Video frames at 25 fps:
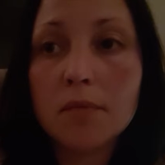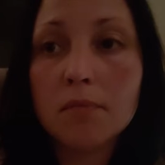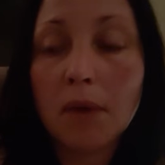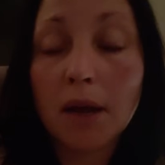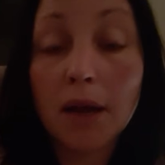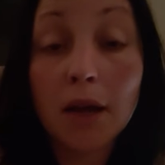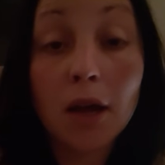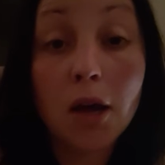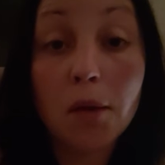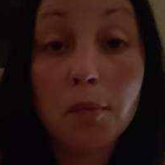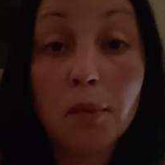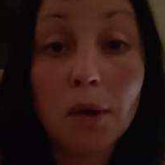My
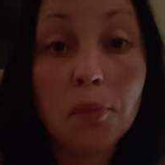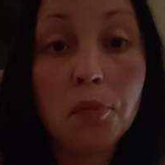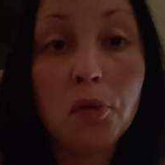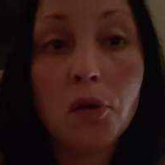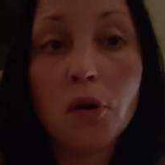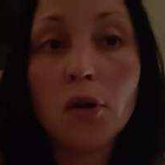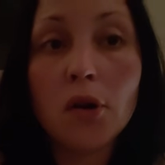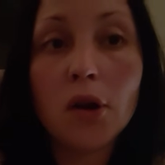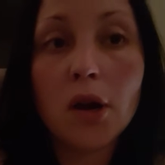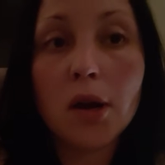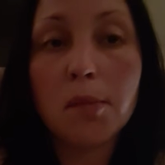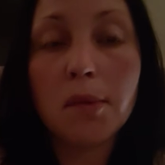cut my
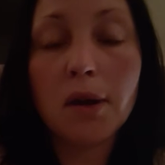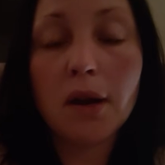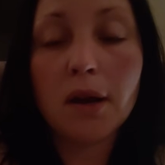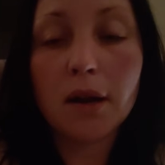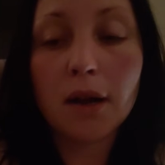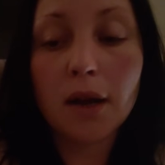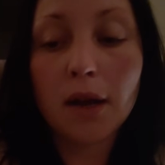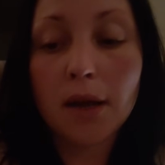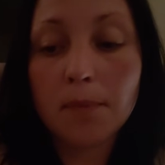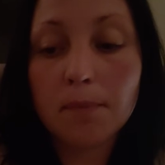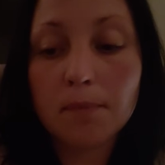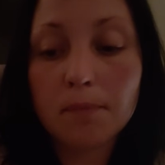program out.
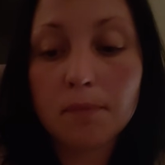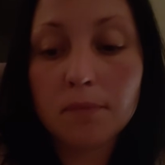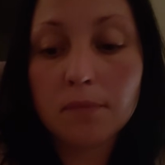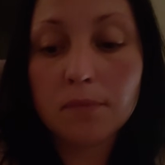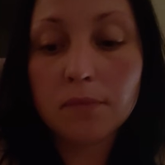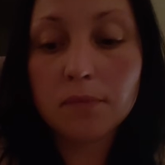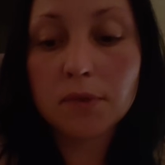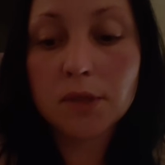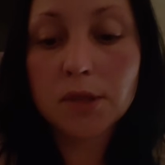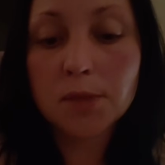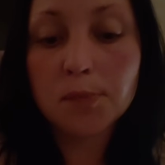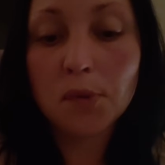I
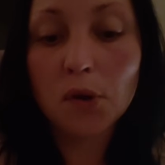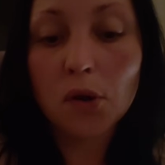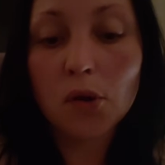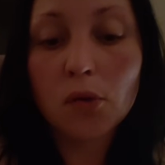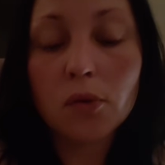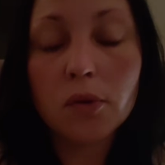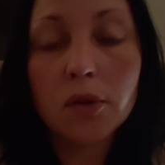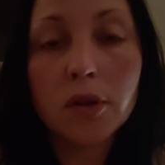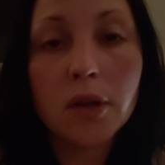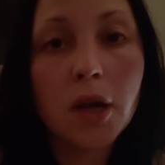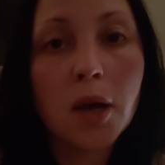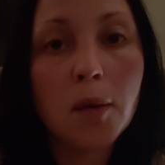spoke
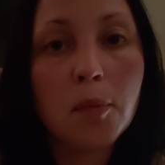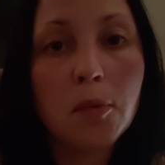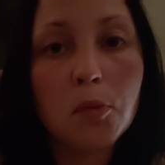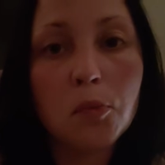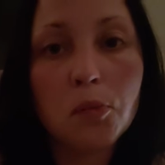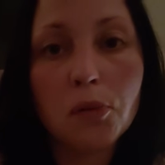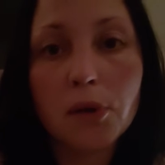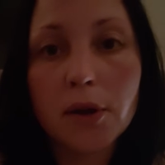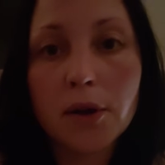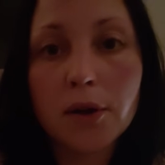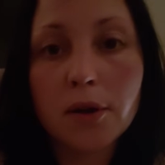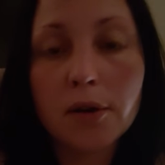with a couple
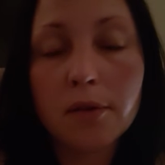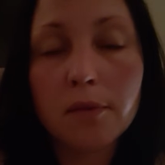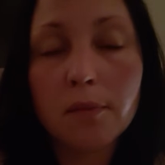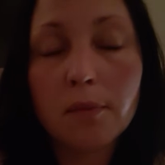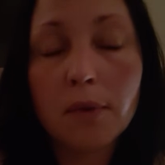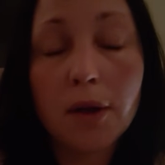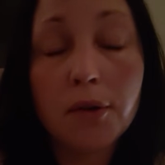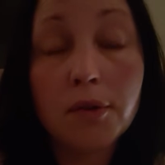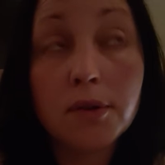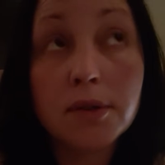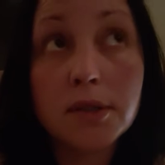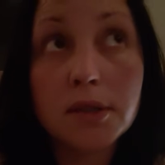breeder.
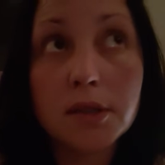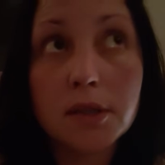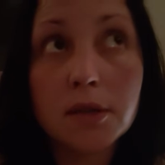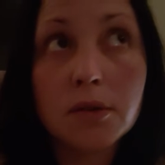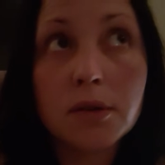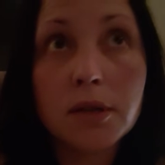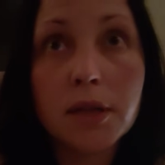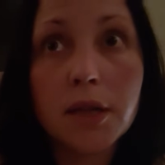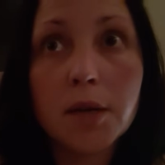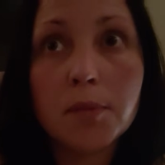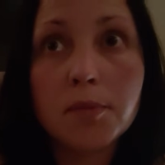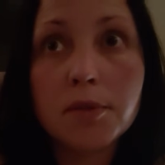I was
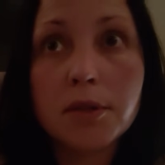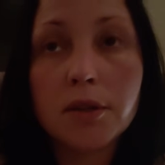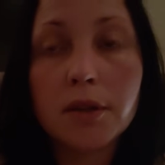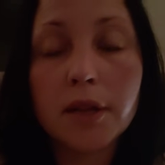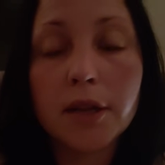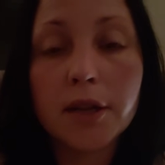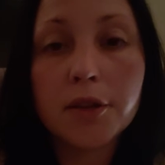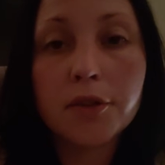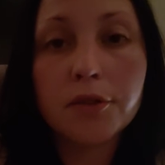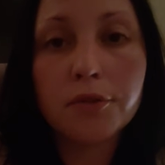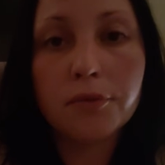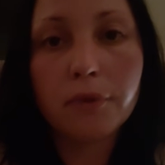literally up till
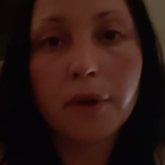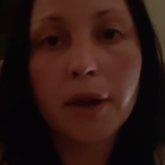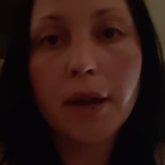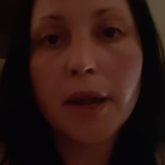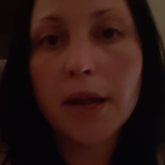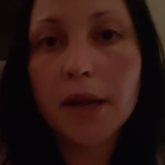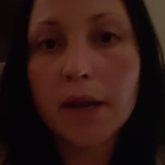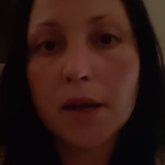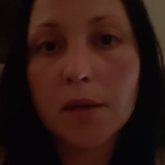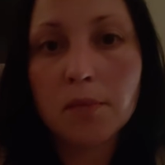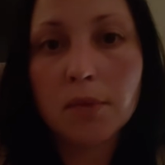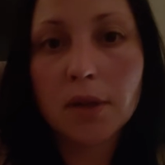like
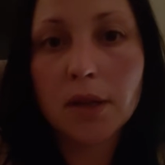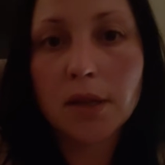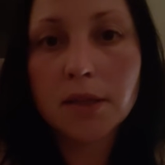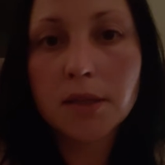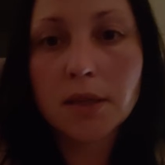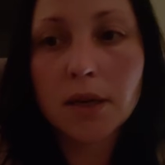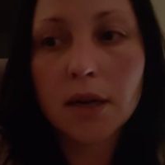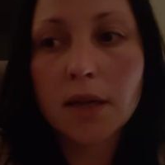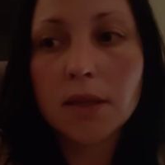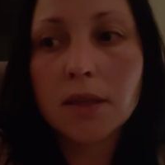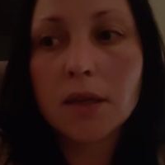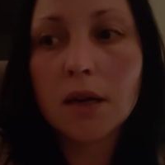three A M
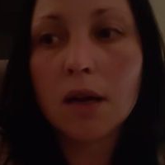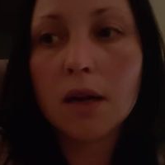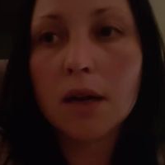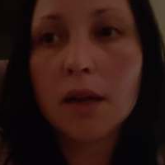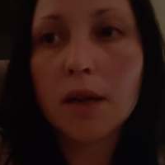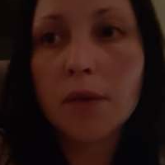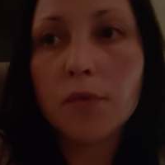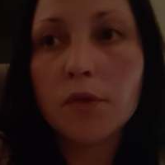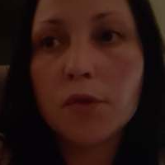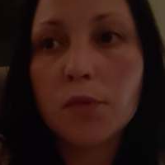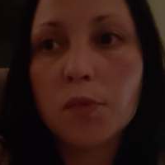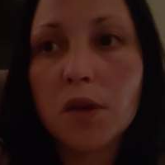last night
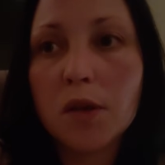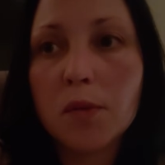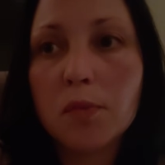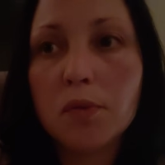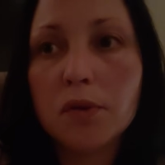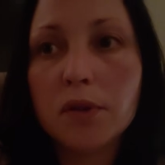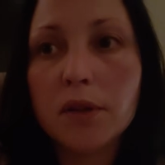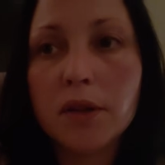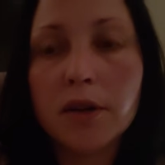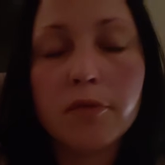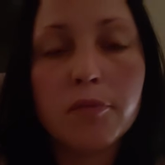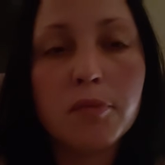talking with
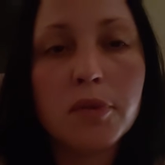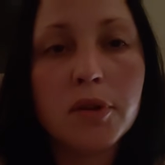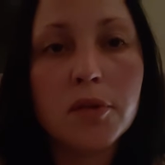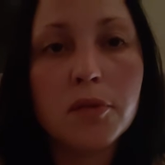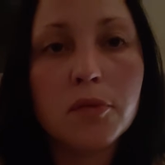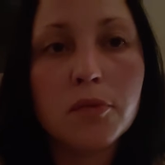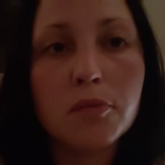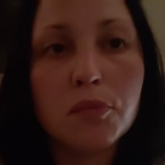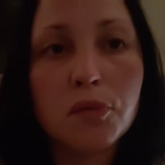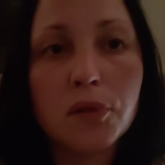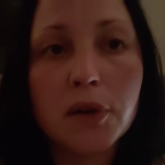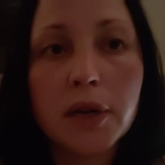people that have
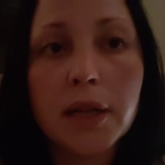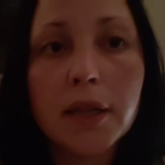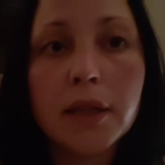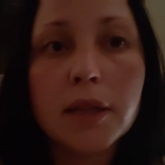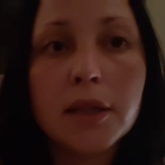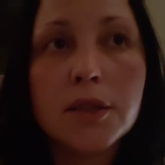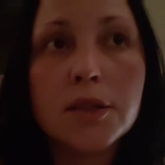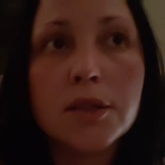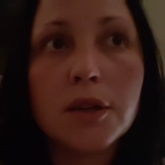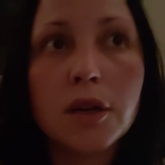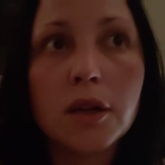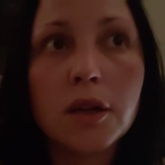been breeding
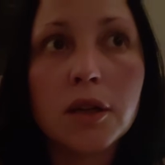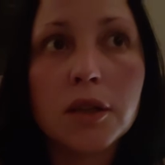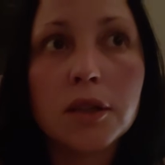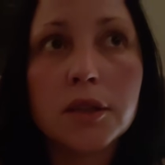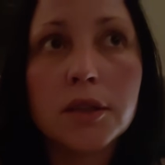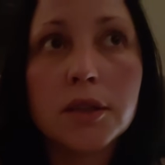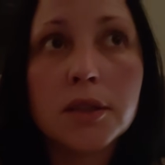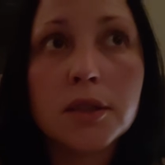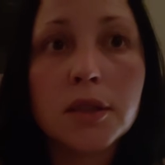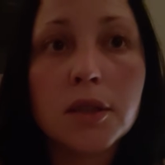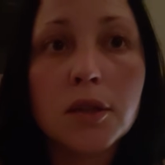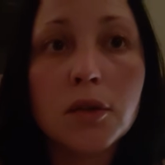these
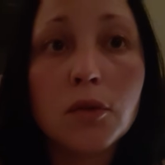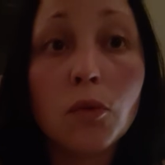dogs.